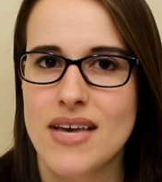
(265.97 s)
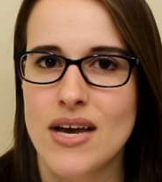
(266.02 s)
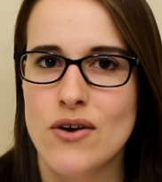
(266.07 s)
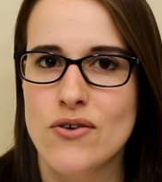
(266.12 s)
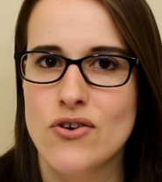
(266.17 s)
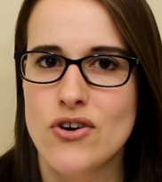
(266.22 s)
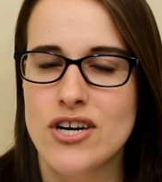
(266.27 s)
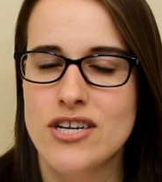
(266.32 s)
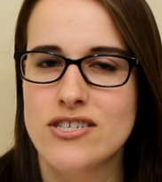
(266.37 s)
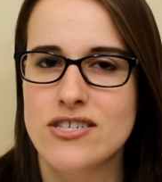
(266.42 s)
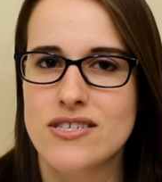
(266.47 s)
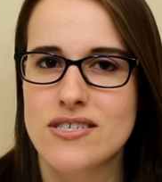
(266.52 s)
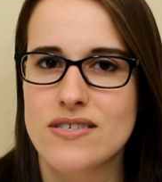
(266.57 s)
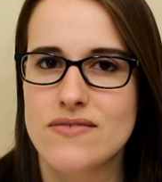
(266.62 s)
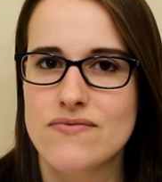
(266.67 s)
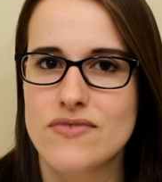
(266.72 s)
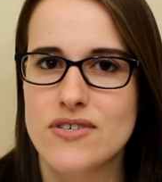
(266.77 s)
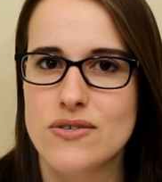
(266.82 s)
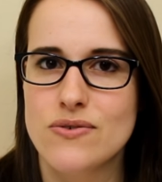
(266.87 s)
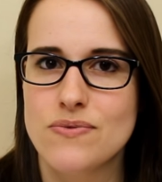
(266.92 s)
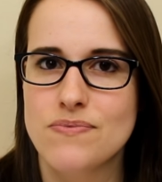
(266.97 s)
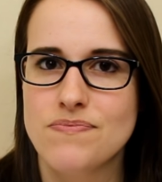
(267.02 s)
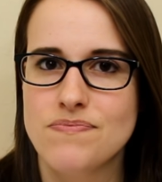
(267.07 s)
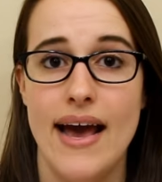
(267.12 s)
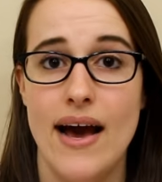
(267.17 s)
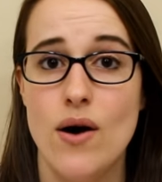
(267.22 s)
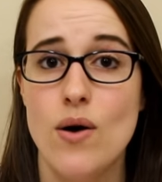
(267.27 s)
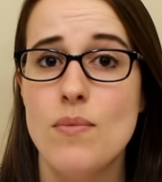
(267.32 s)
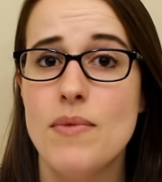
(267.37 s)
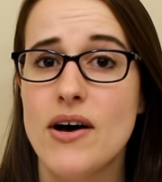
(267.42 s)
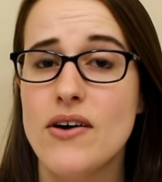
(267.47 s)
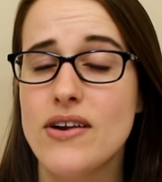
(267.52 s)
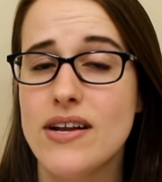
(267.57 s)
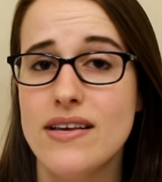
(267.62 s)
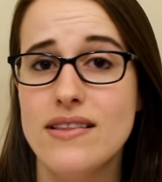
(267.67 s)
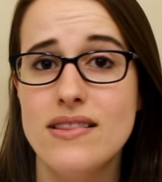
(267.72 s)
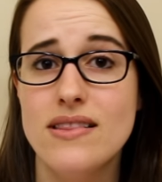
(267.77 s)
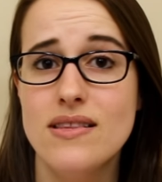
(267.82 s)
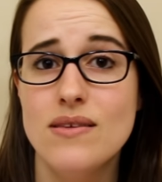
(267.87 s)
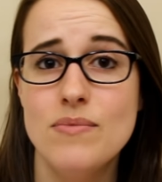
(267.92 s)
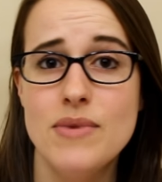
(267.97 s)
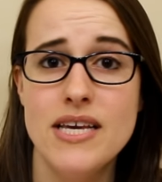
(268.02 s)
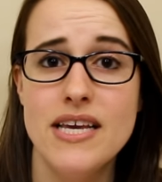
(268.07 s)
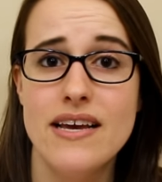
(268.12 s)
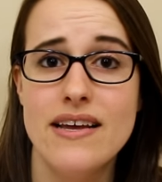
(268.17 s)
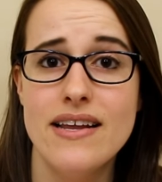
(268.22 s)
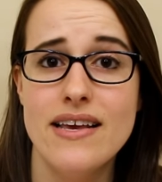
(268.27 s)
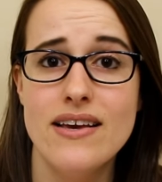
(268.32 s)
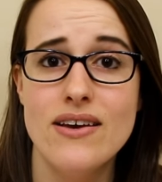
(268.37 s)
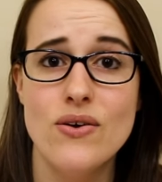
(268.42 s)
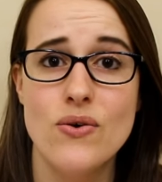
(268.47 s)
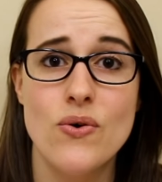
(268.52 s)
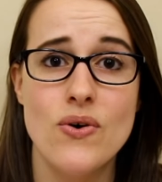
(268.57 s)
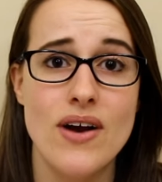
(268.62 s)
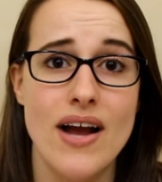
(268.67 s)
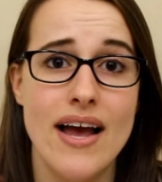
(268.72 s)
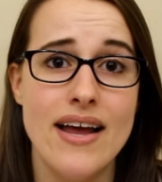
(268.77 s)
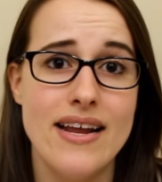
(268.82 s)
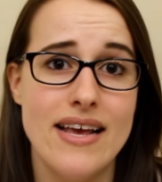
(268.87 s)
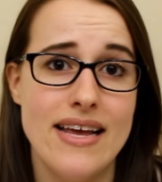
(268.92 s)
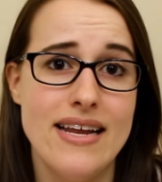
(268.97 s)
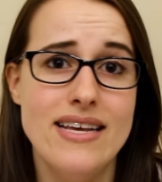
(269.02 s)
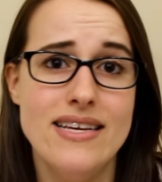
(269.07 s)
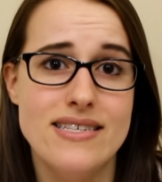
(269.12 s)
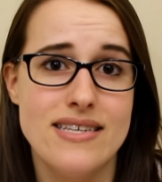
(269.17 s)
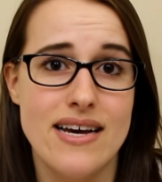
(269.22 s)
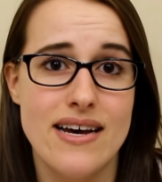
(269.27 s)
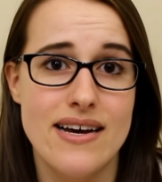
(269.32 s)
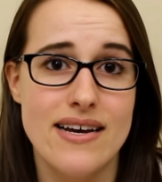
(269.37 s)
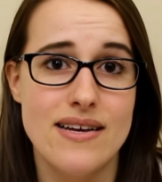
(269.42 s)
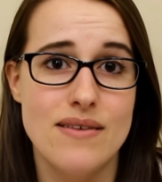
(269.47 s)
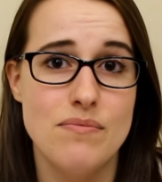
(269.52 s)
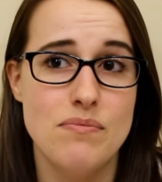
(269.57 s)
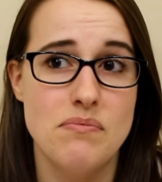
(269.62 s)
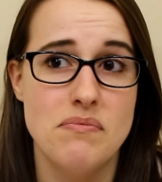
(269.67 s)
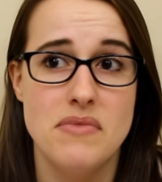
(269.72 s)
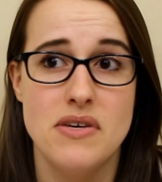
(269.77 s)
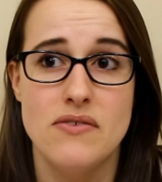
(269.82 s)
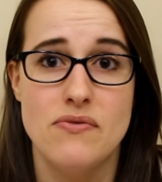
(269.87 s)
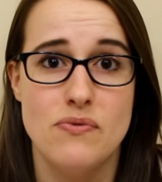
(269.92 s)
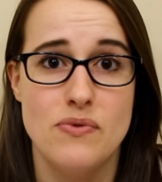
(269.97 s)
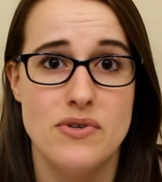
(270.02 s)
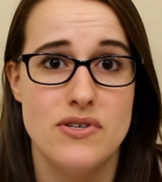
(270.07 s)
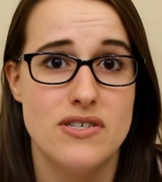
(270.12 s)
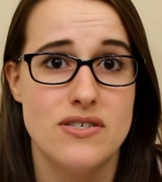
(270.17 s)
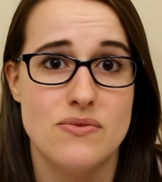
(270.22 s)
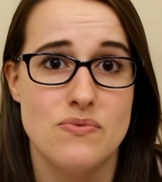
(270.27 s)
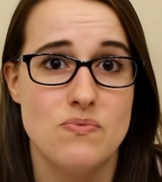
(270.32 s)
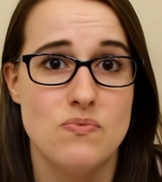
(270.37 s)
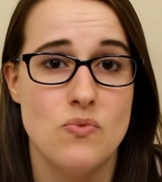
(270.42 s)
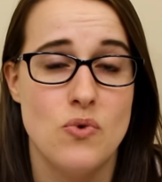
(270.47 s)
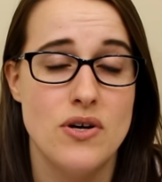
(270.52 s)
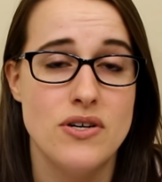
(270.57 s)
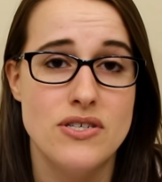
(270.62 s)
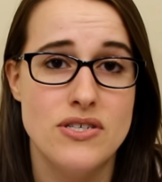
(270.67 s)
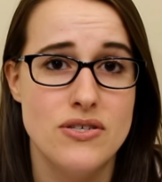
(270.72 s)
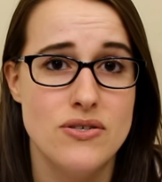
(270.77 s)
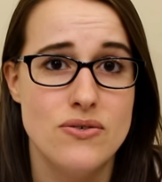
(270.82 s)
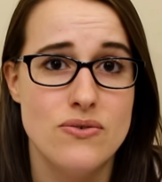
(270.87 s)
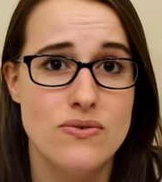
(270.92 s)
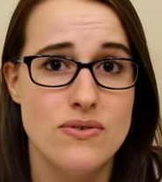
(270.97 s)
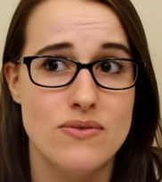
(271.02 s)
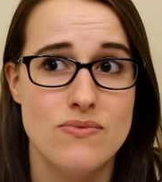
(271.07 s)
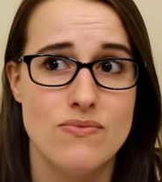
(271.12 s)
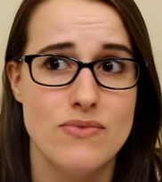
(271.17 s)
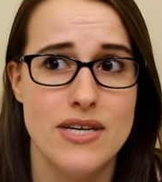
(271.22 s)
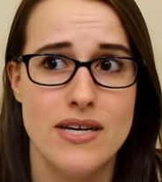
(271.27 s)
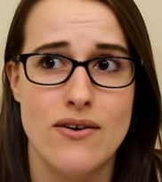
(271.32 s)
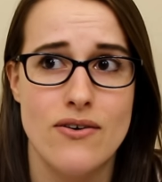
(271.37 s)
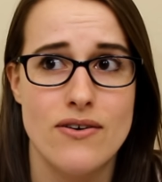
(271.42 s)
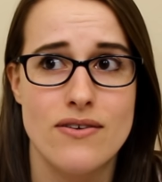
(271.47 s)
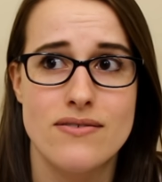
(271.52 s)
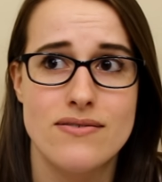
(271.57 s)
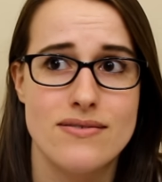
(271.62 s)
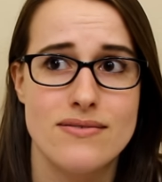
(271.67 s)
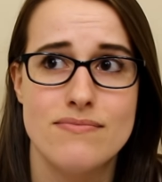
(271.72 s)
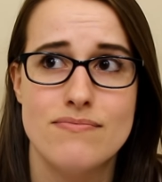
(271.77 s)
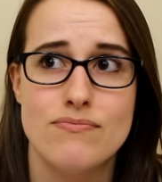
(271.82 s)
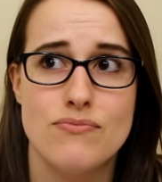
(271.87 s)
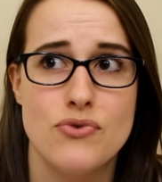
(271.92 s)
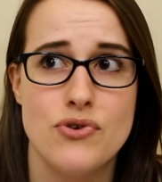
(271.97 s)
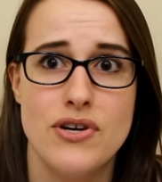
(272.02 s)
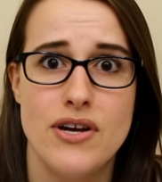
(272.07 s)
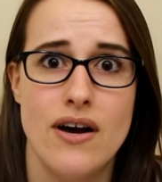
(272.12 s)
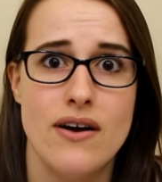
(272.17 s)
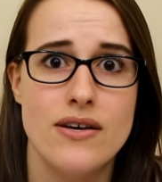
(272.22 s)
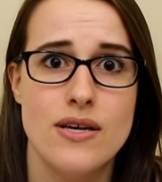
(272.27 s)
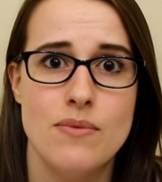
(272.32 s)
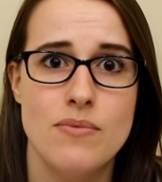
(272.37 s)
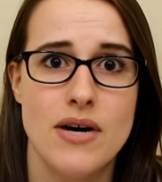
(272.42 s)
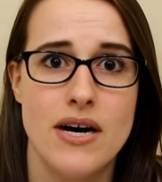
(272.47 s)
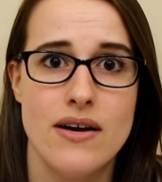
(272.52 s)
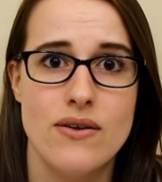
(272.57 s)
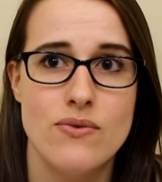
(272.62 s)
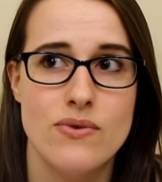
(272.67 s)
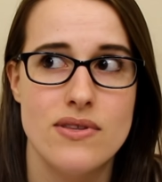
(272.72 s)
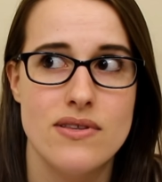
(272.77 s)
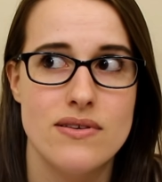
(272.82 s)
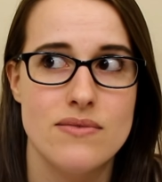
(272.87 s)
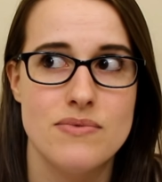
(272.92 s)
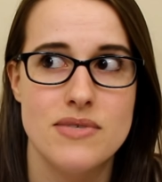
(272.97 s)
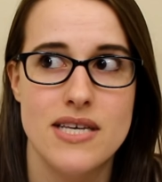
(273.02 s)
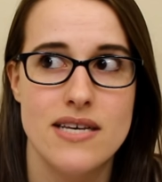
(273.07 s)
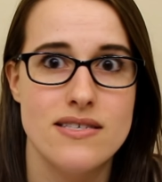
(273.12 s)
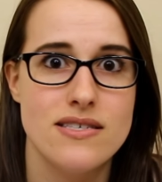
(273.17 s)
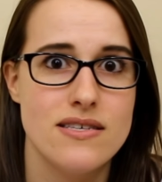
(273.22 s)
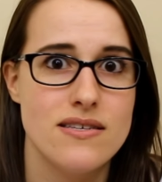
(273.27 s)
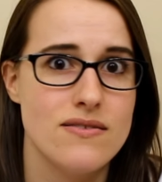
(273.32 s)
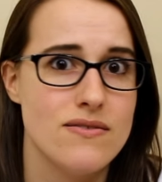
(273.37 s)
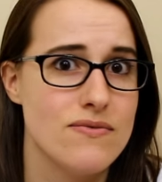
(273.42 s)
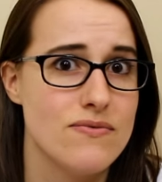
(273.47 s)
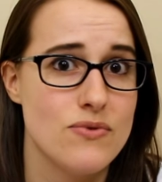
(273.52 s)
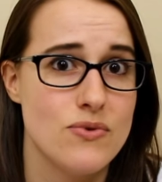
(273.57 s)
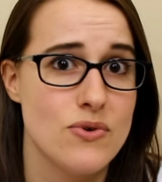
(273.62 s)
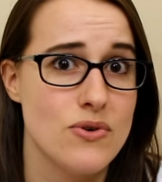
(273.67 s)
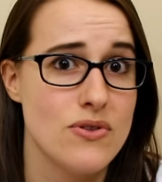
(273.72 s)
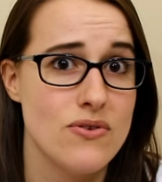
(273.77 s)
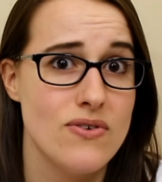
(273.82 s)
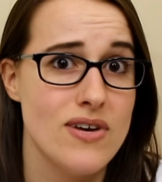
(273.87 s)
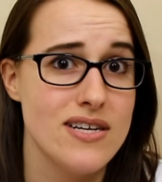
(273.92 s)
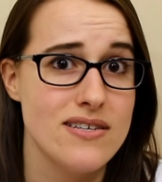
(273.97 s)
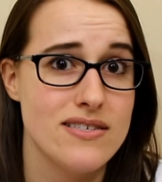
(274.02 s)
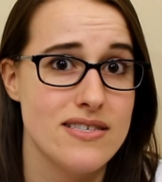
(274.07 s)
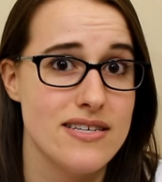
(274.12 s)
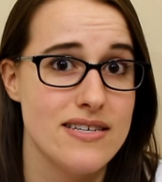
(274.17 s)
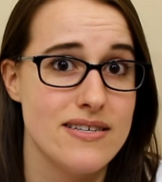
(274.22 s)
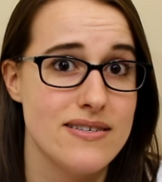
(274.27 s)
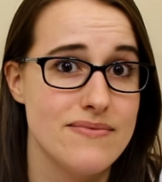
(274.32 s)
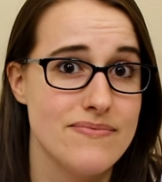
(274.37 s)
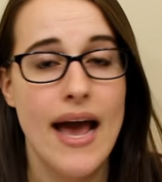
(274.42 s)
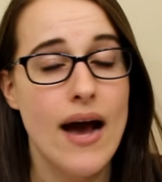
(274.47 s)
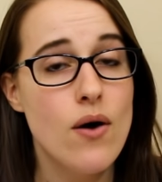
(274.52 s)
How gracious of you. How about in the beginning or at any time, if we just want to and we aren't preoccupied with obsessive orthorexia?